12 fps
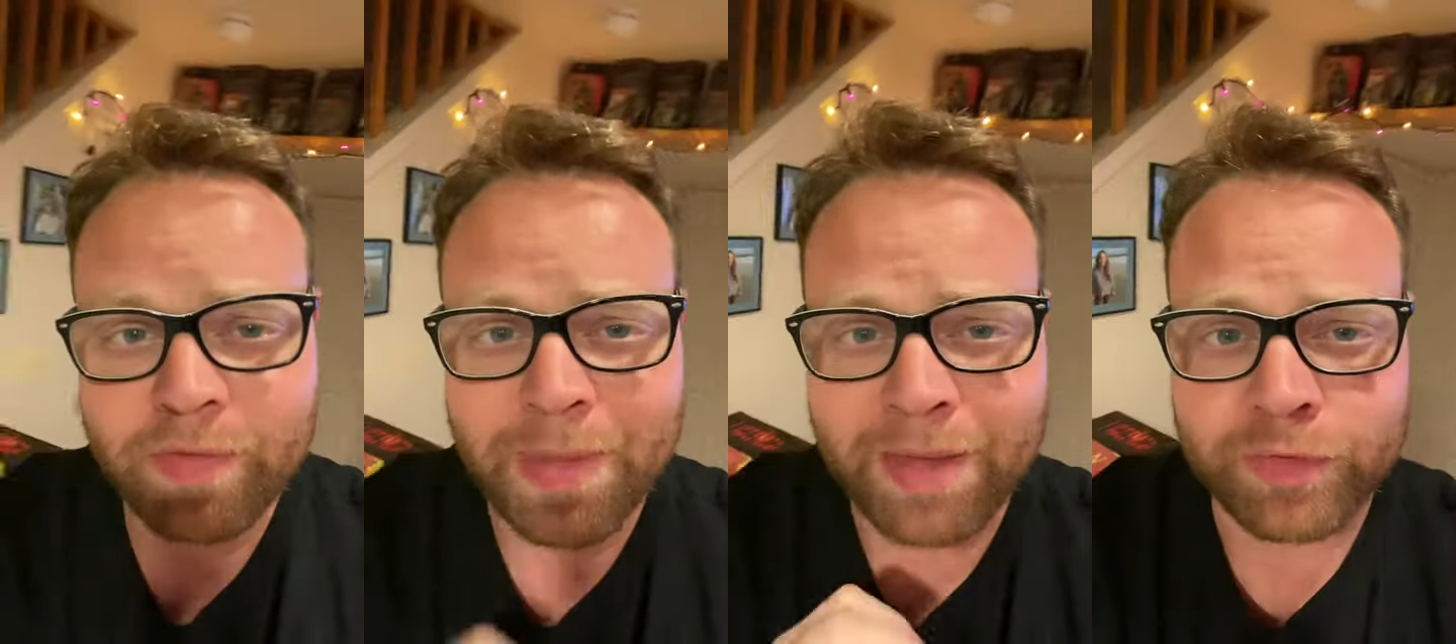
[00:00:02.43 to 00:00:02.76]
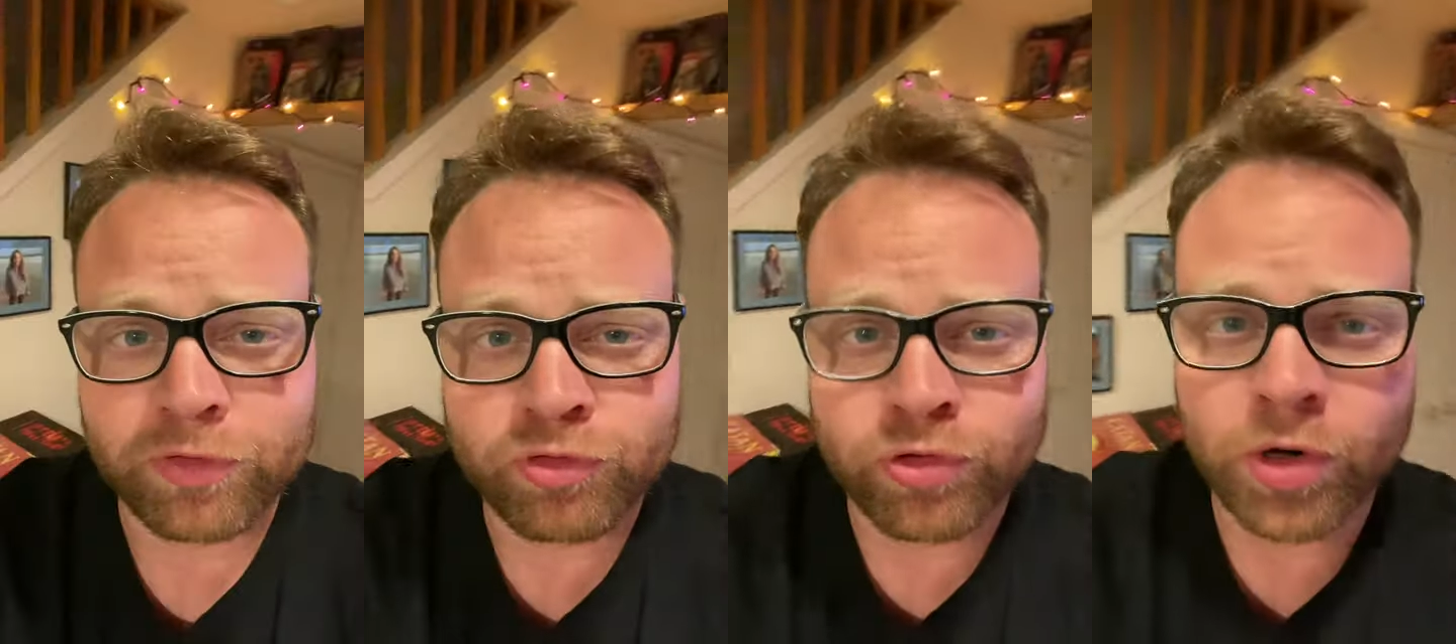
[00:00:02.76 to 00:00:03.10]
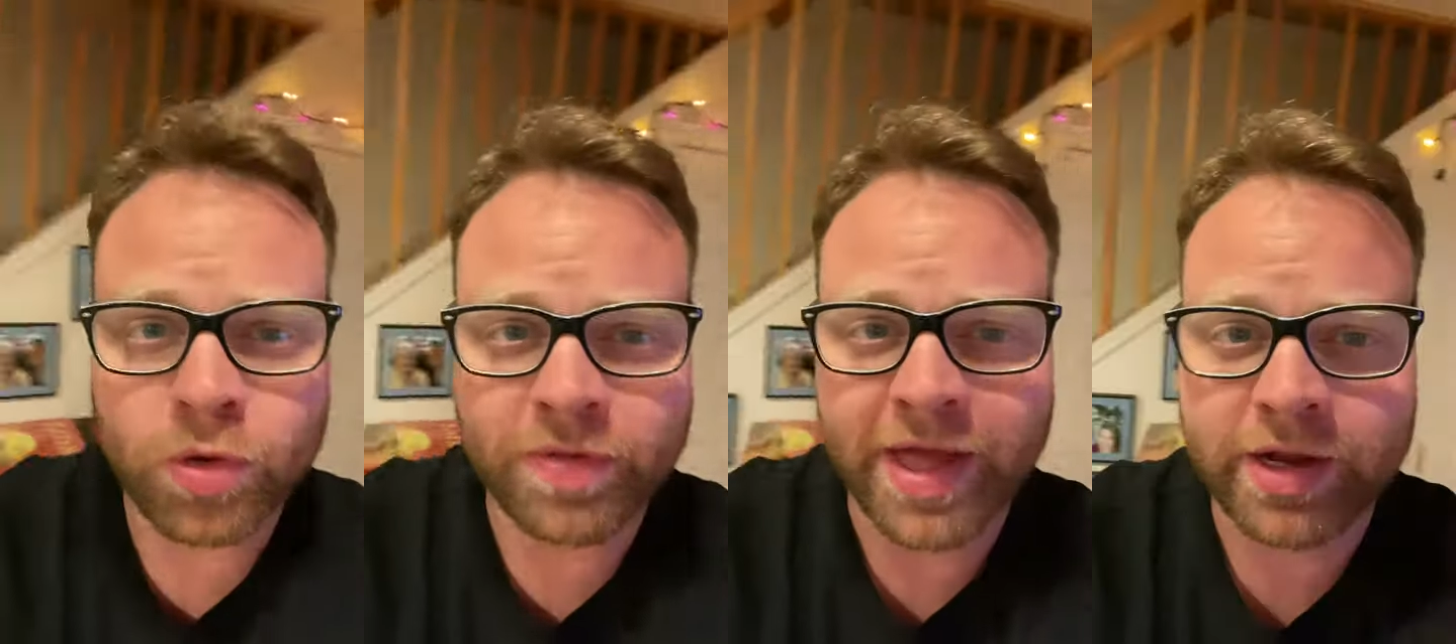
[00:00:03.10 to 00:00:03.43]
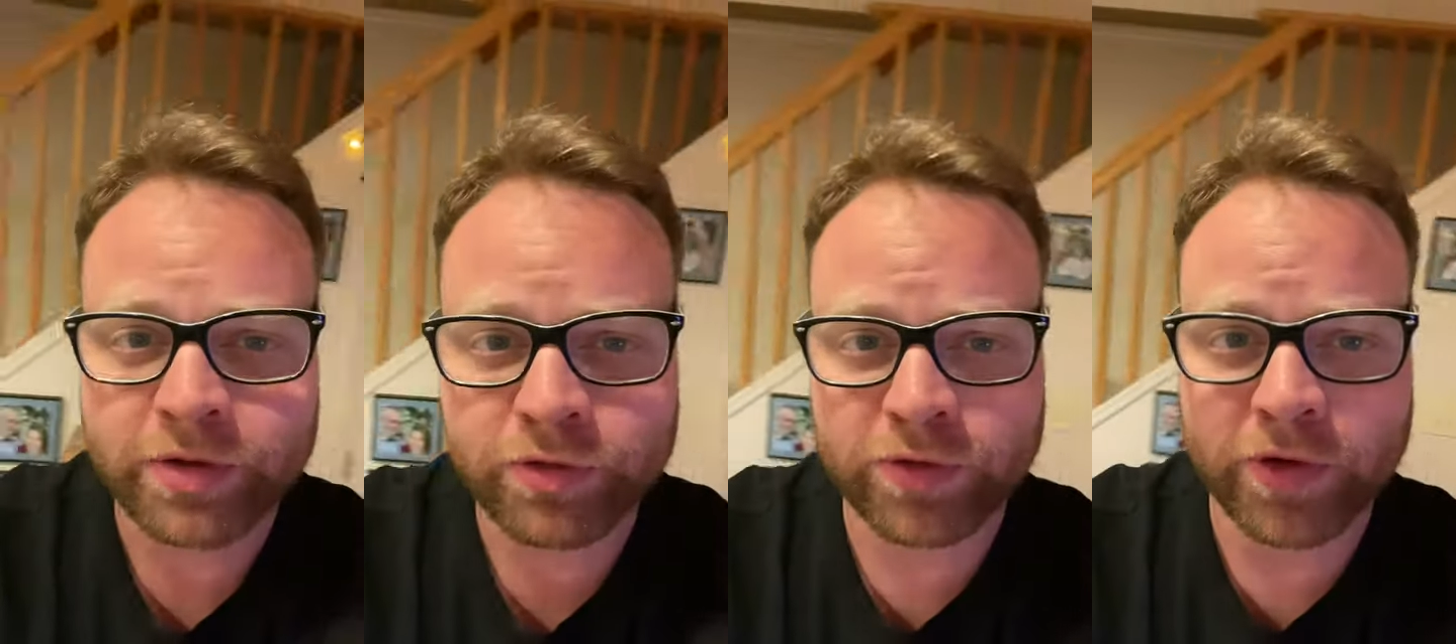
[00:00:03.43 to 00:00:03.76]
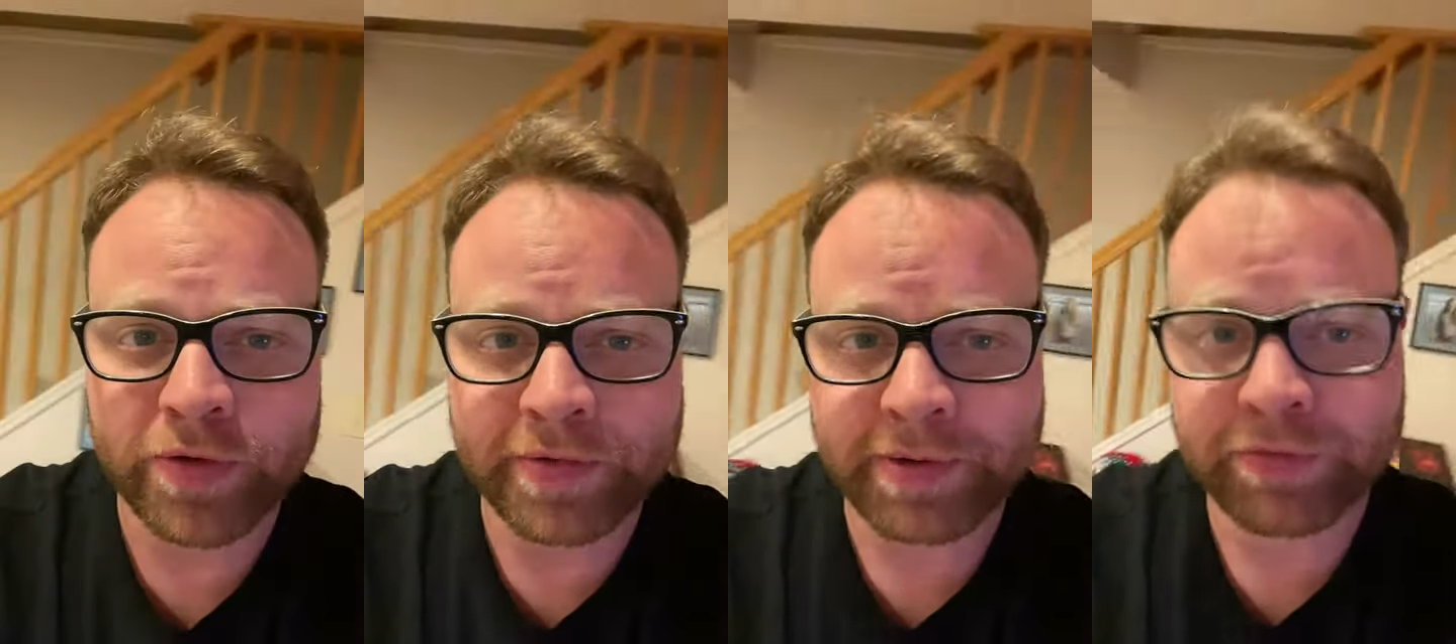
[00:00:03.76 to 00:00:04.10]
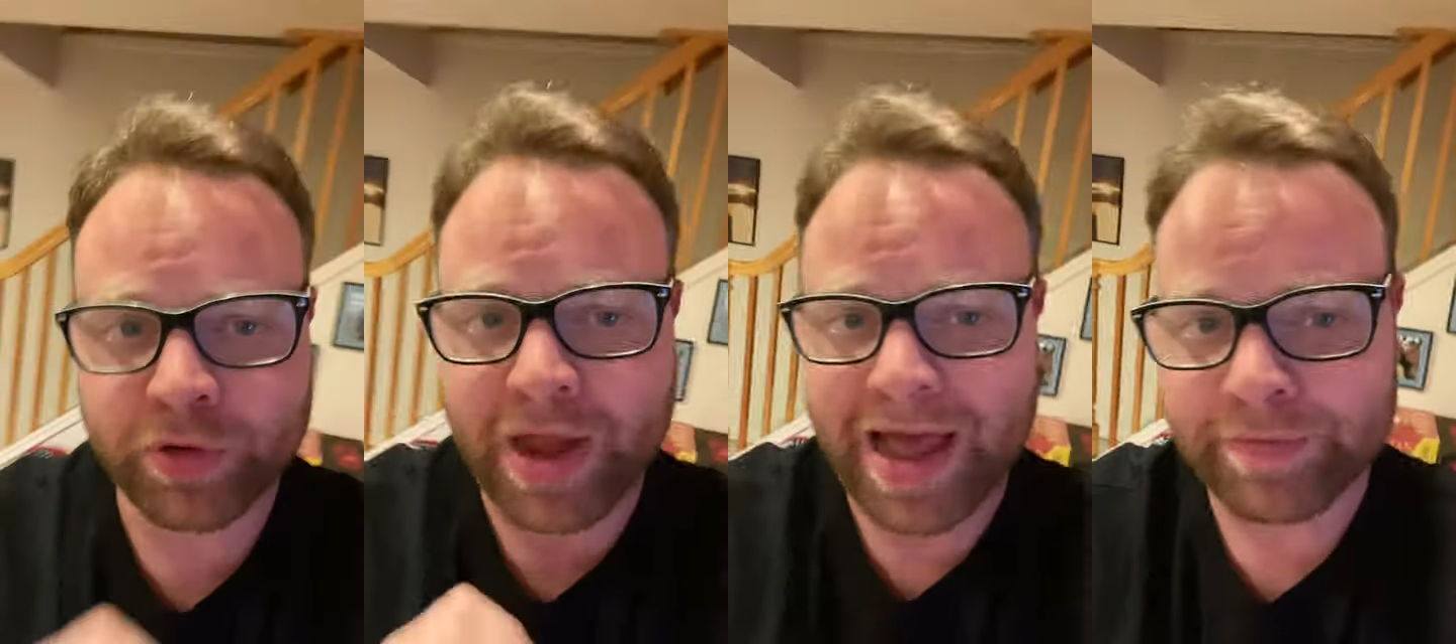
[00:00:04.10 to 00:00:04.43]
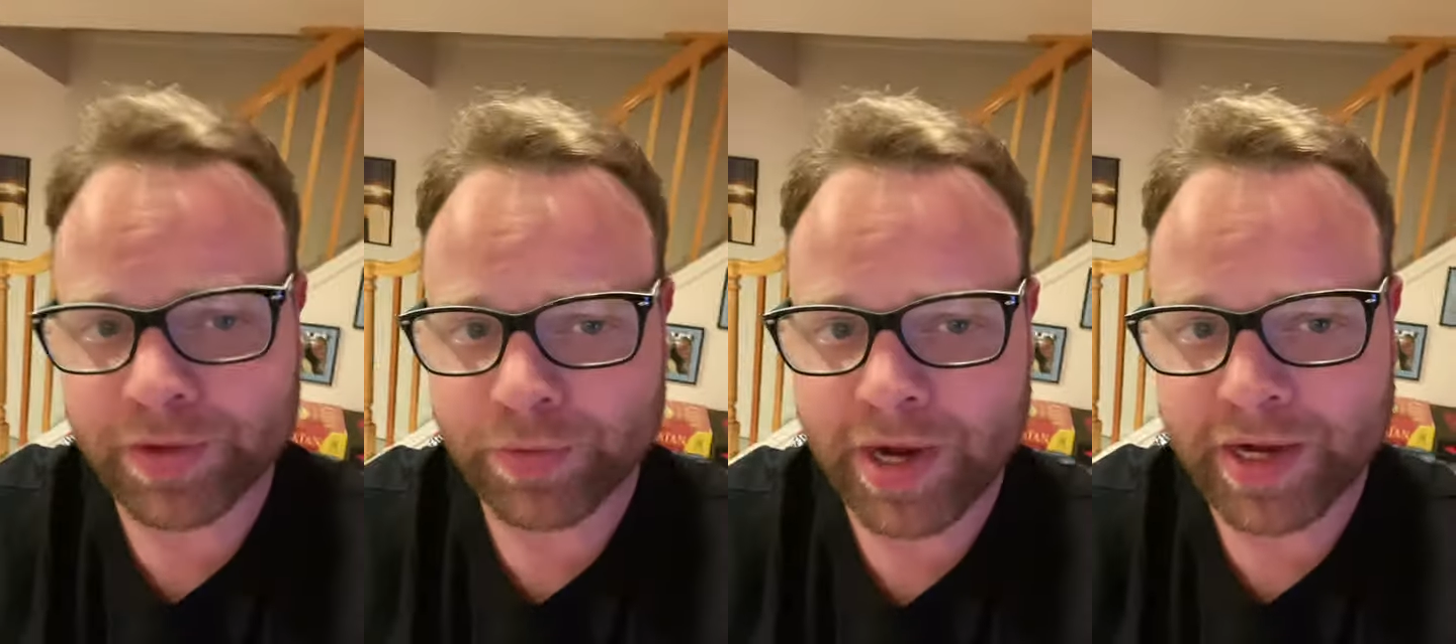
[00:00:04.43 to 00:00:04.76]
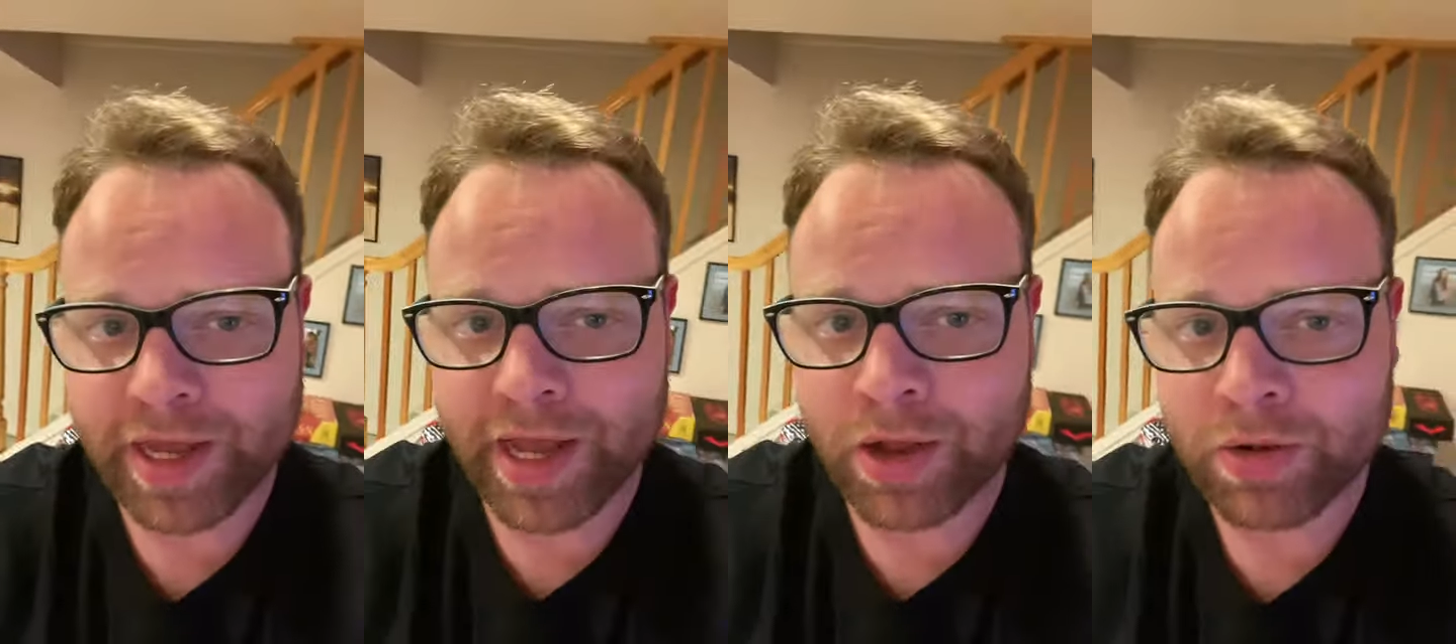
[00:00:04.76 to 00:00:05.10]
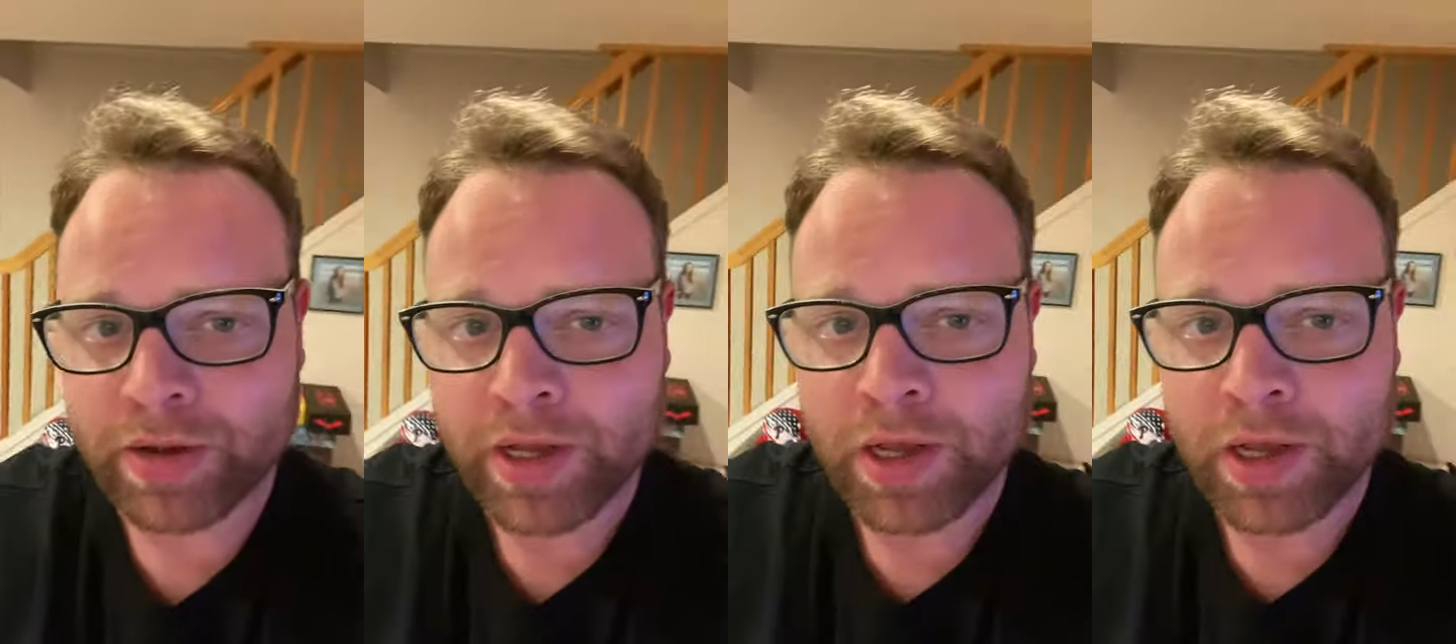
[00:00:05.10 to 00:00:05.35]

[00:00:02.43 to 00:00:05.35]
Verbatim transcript: about the struggle that conservatives are having right now